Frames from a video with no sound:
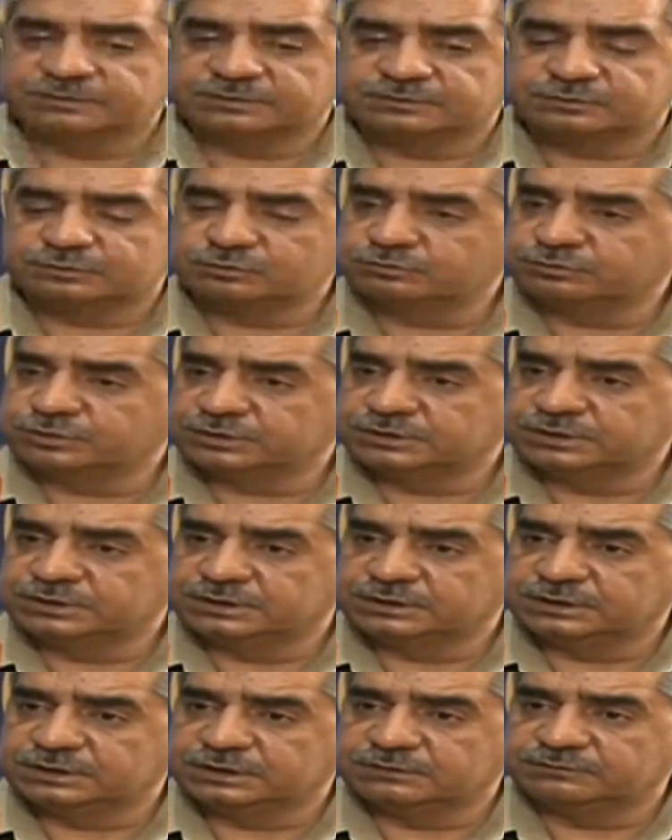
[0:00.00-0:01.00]
were through with
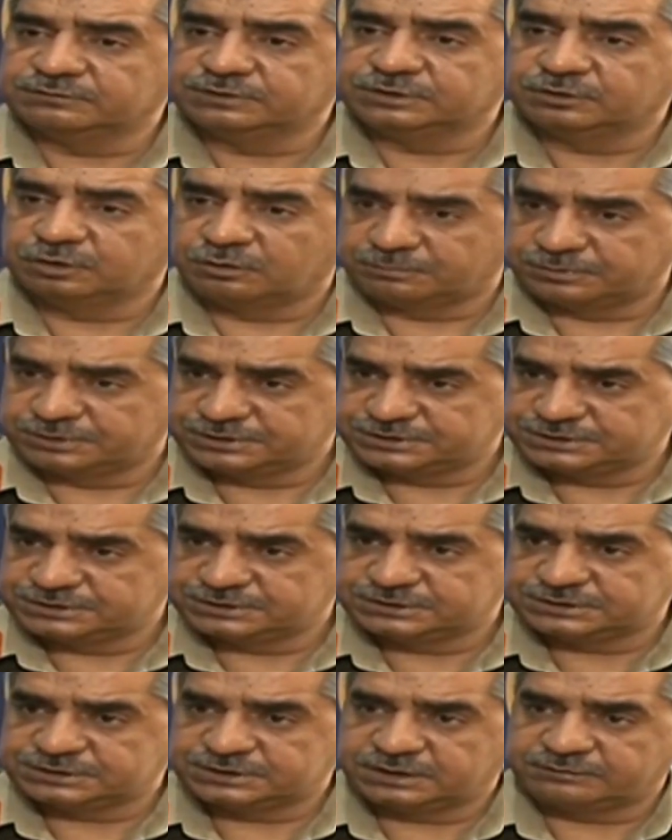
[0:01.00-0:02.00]
the
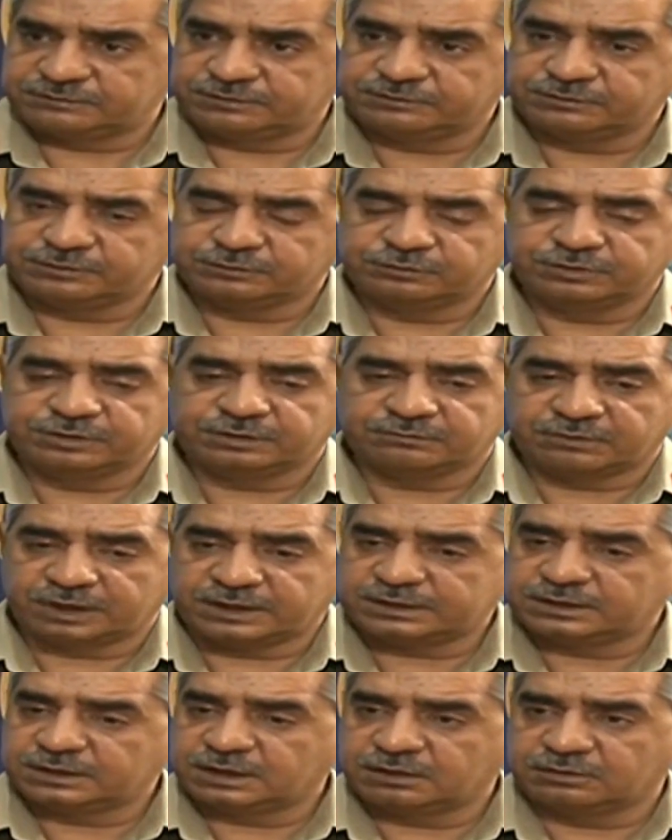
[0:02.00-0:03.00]
operations that we were doing,
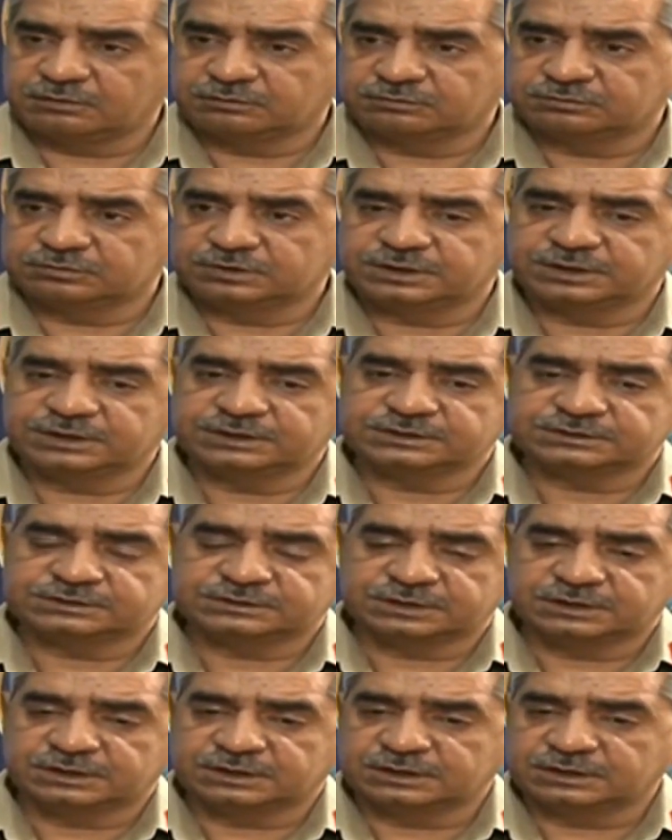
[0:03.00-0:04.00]
right now there
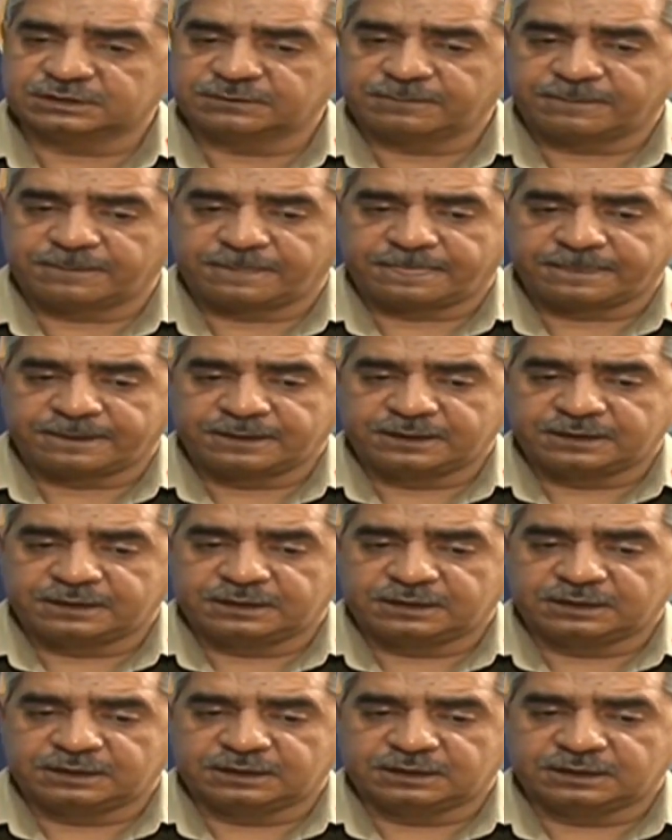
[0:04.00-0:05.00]
is
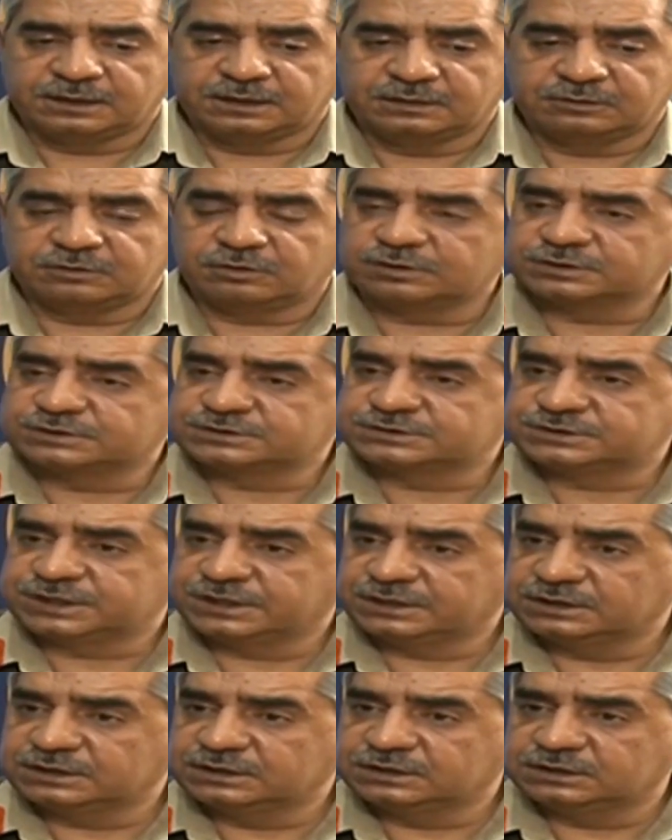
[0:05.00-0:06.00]
not a
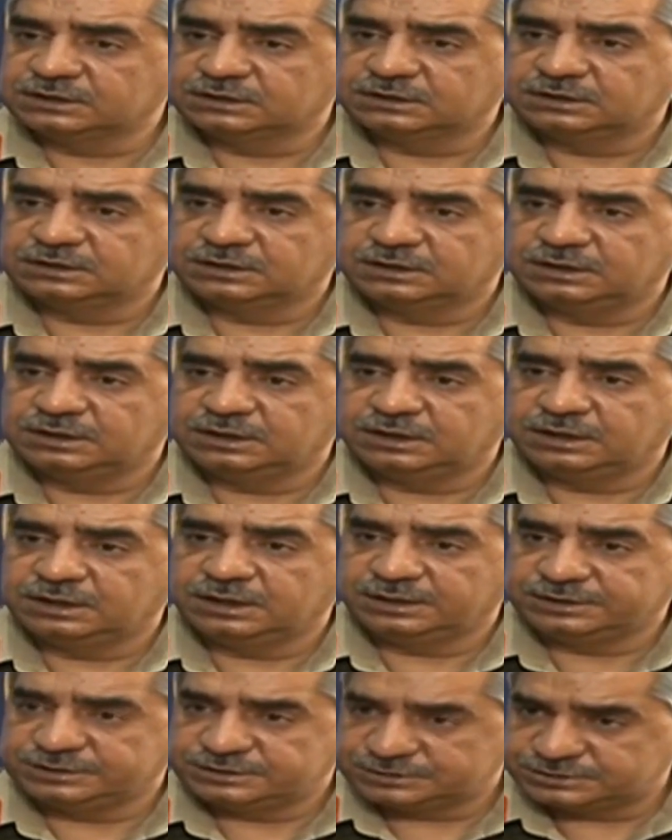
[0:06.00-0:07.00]
single
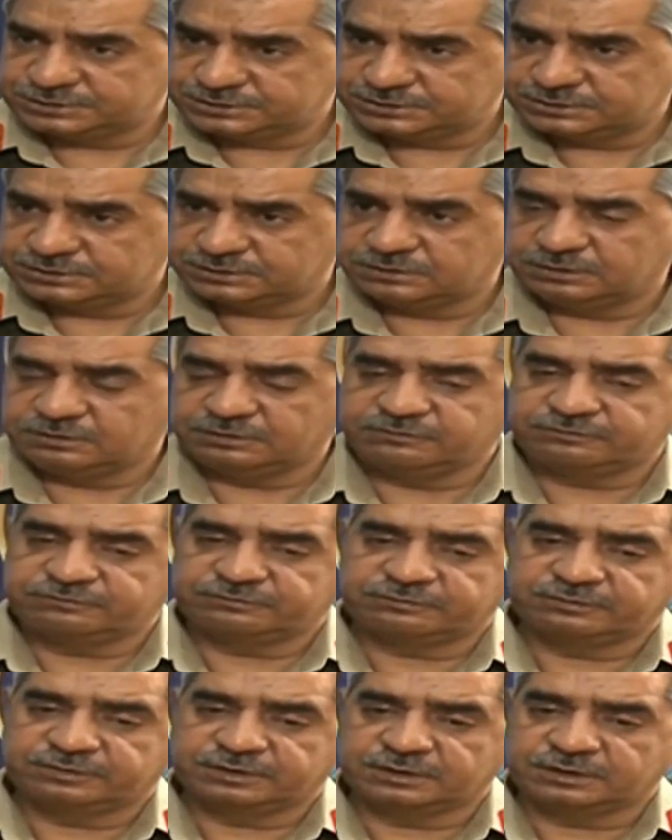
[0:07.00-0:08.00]
inch of
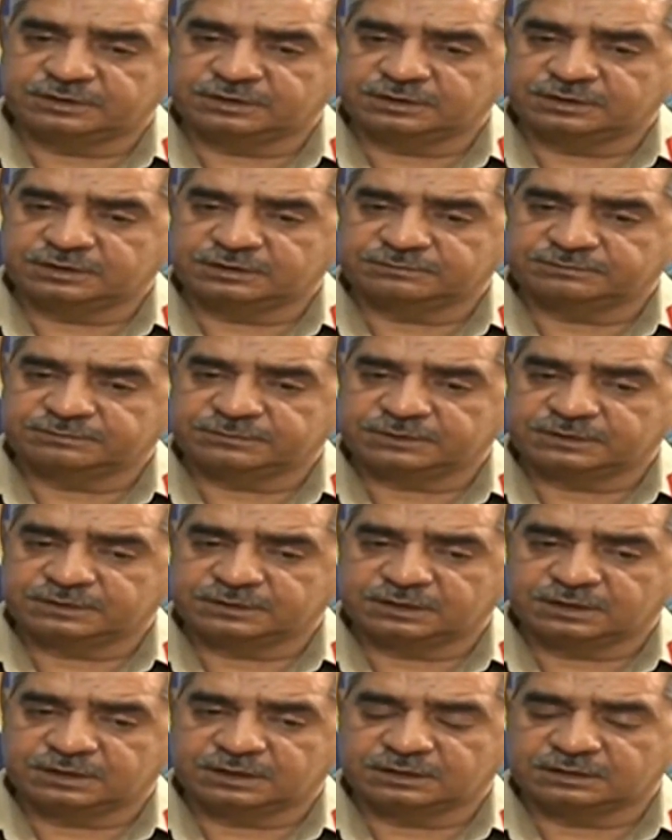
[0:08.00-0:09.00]

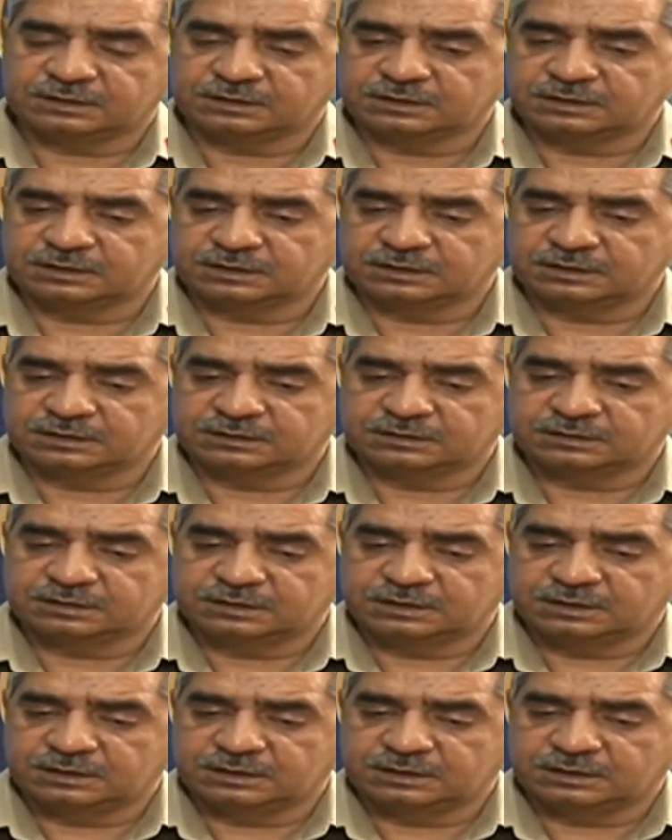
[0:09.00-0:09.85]
our